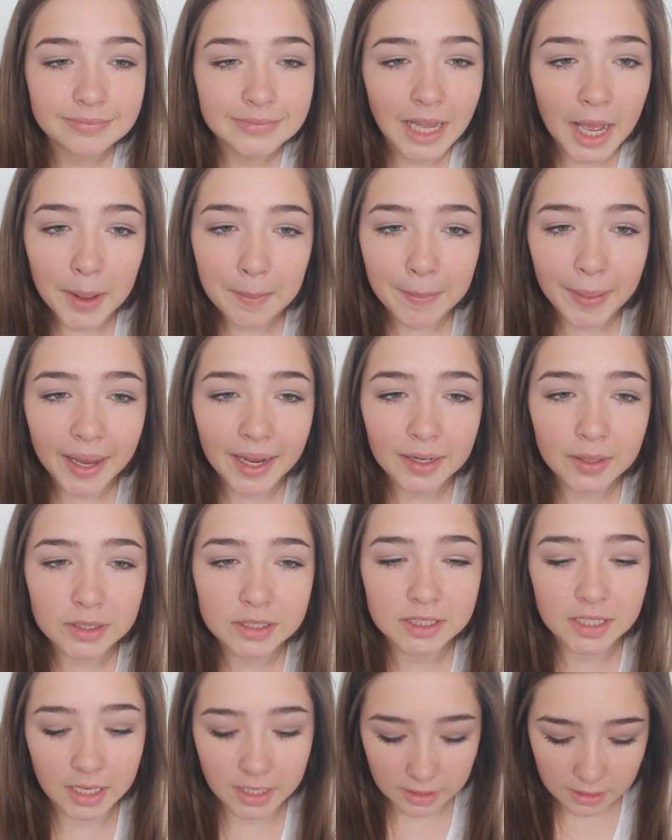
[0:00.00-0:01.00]
type band.
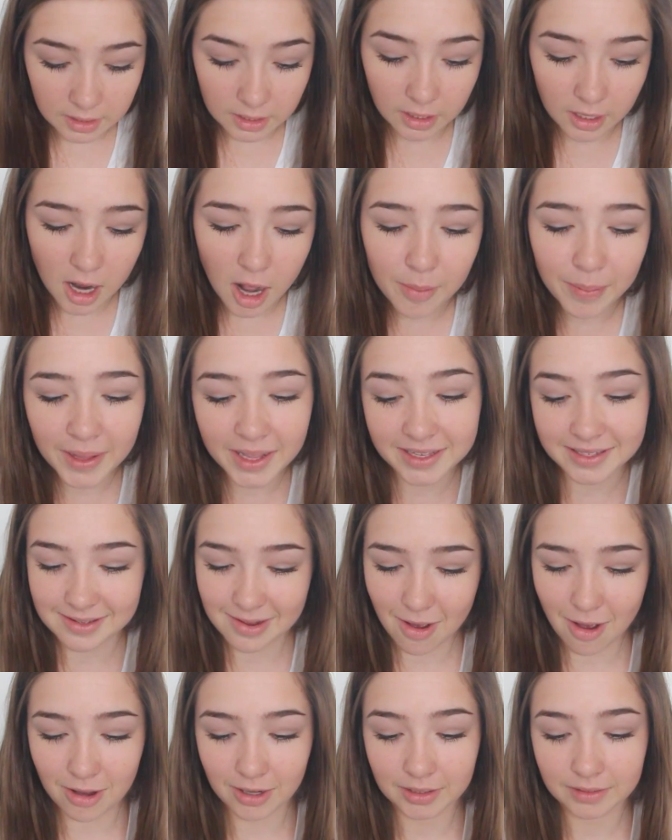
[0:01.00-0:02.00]
It's like, here, I'll play a
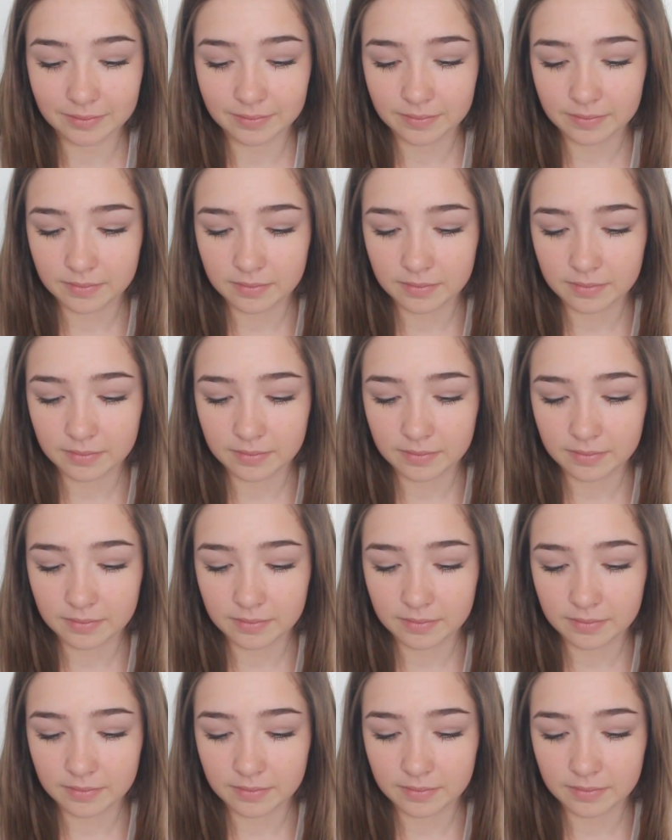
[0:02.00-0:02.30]
song.